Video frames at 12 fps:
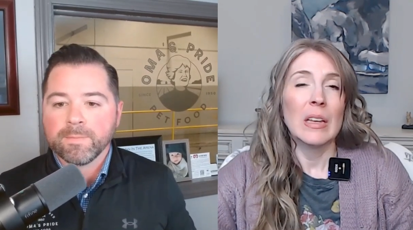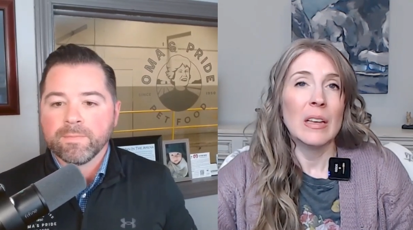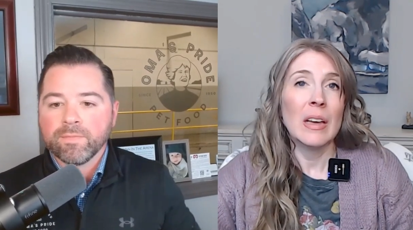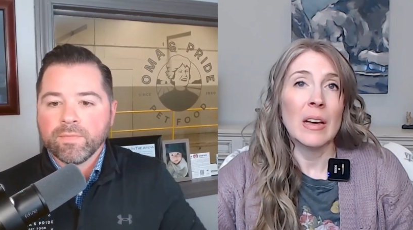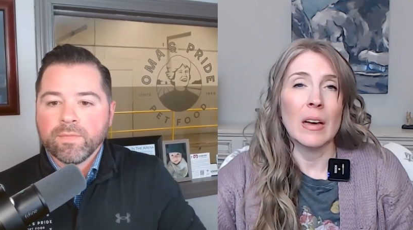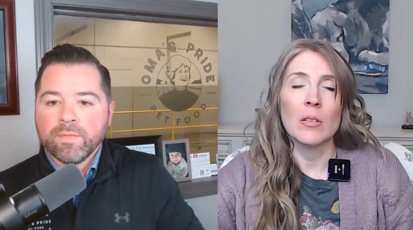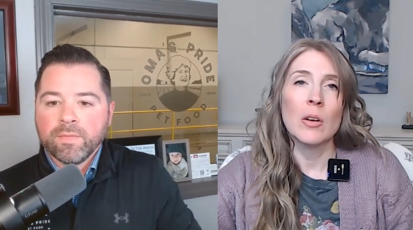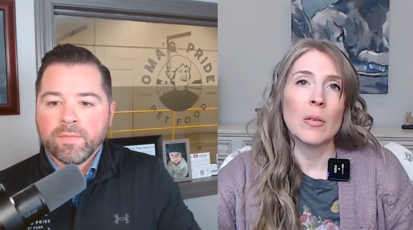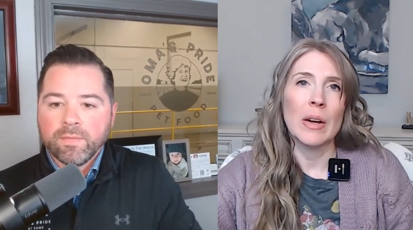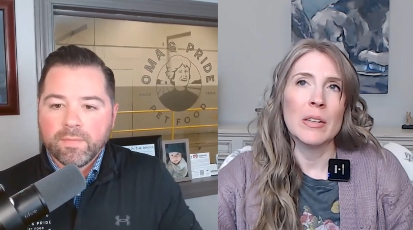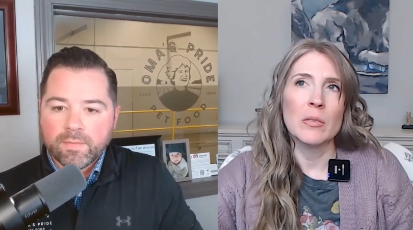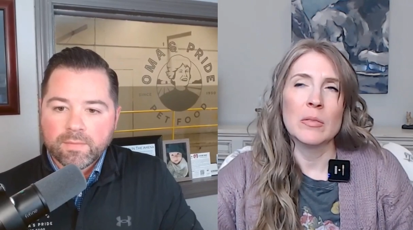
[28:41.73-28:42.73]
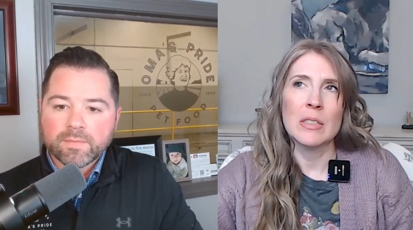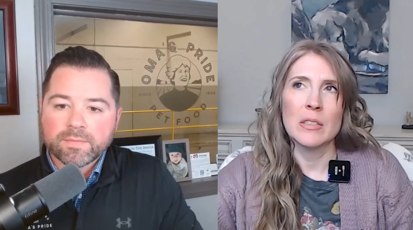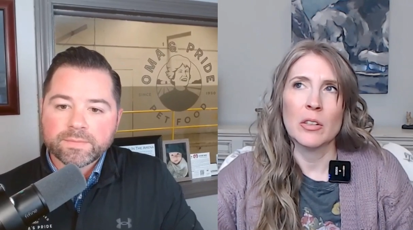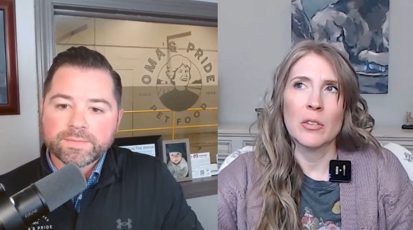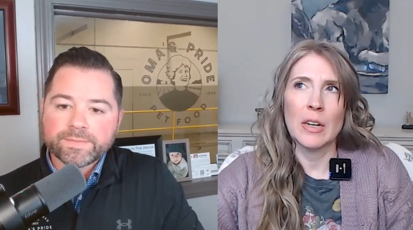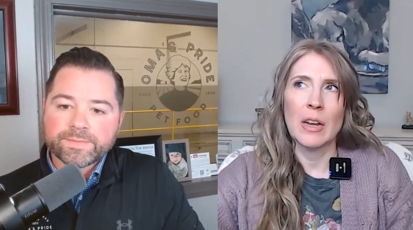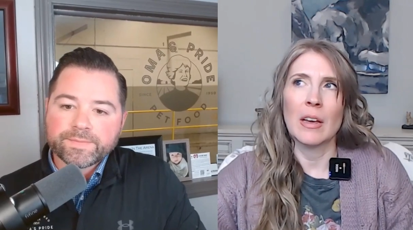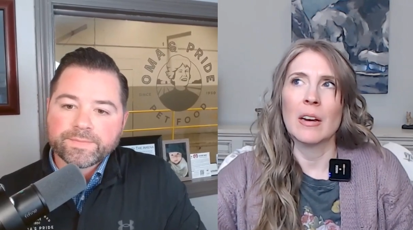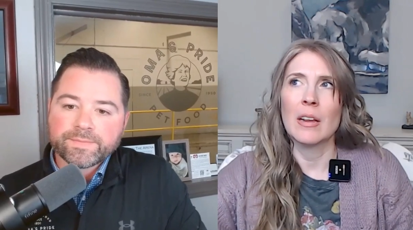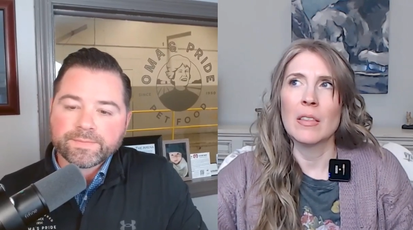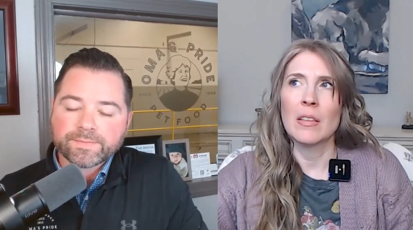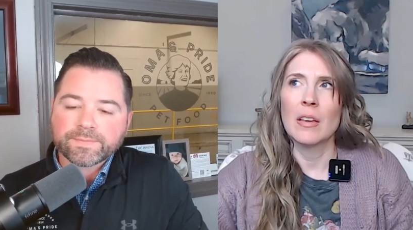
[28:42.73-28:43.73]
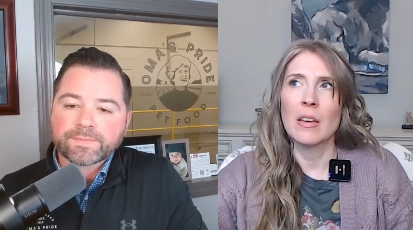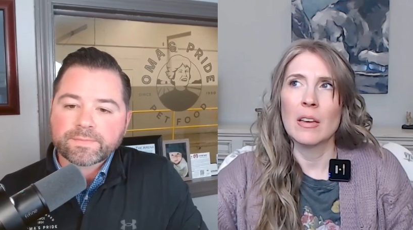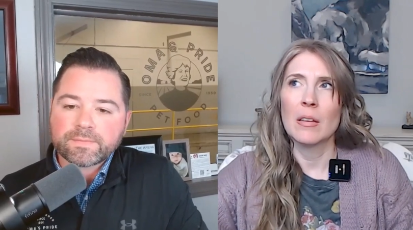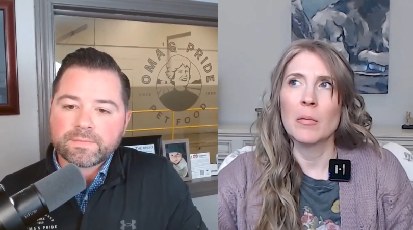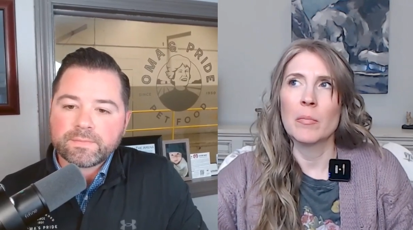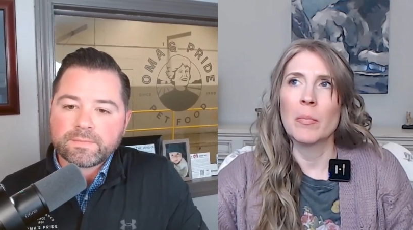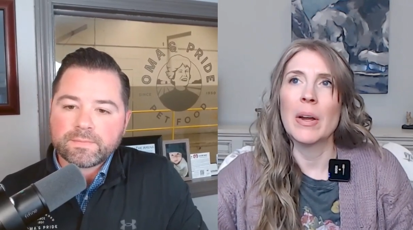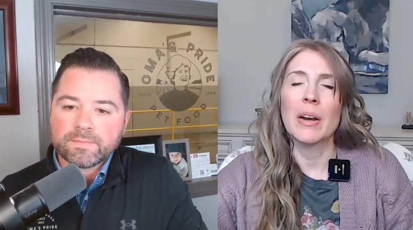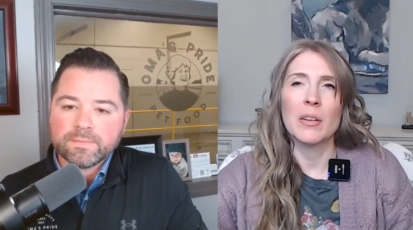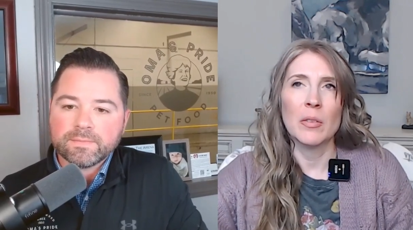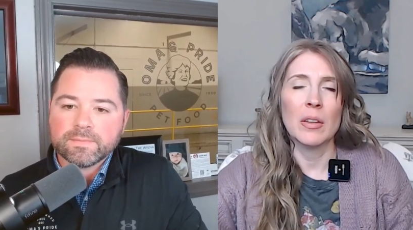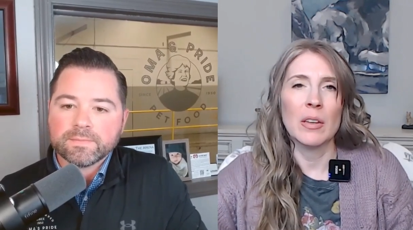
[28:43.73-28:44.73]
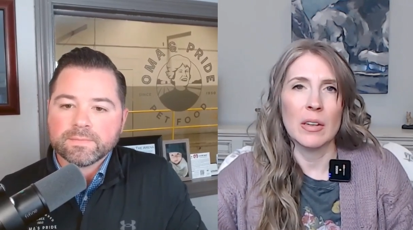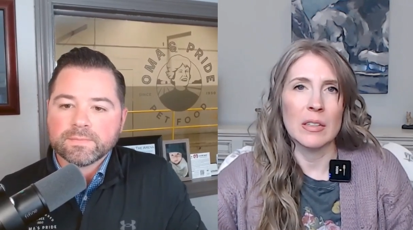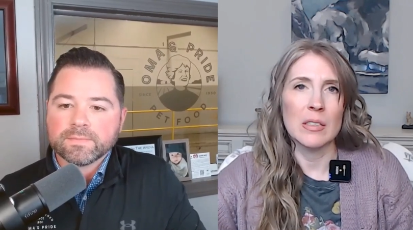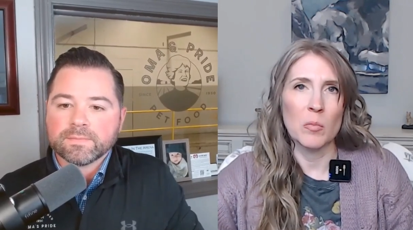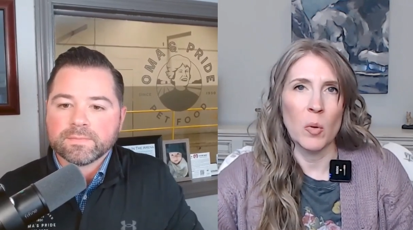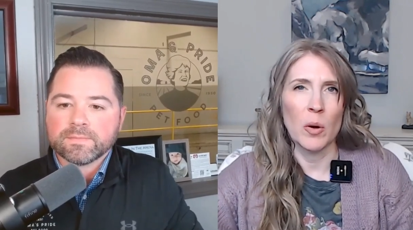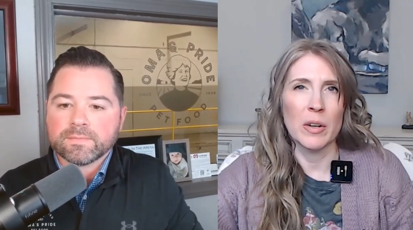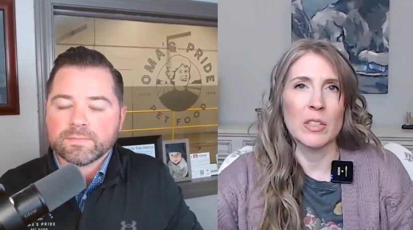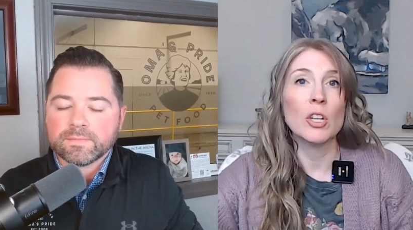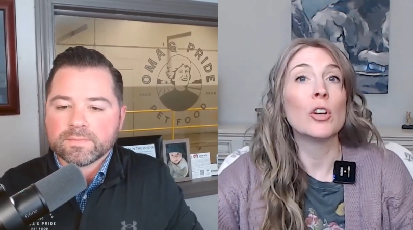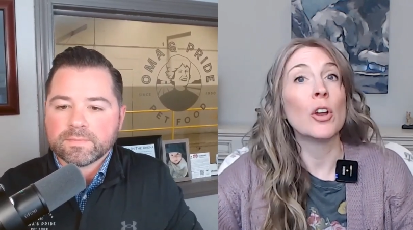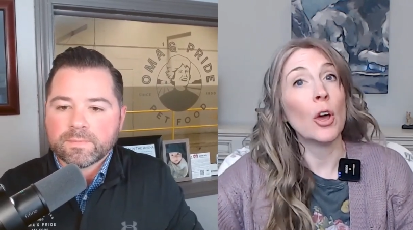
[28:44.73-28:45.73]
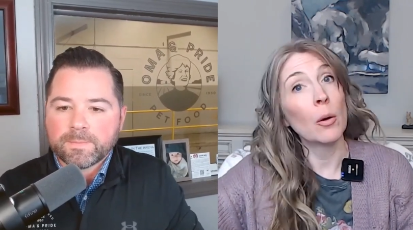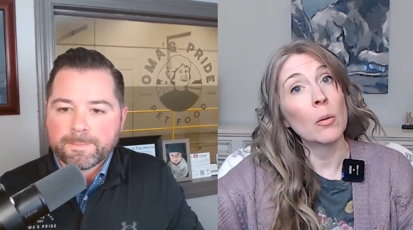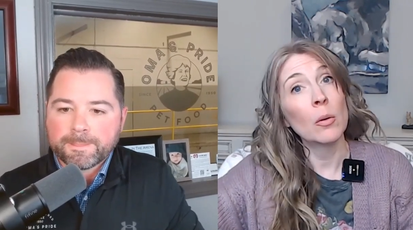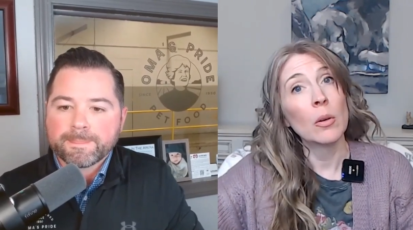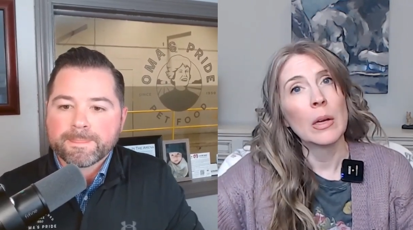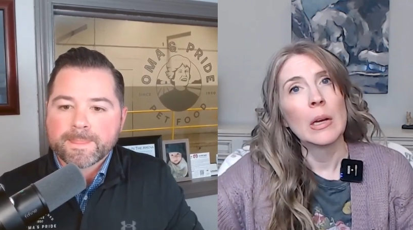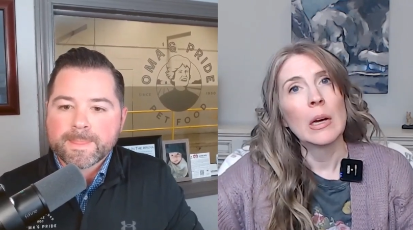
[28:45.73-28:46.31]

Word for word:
Speaker 1: Yeah, no, I don't disagree. And I do think it is important to know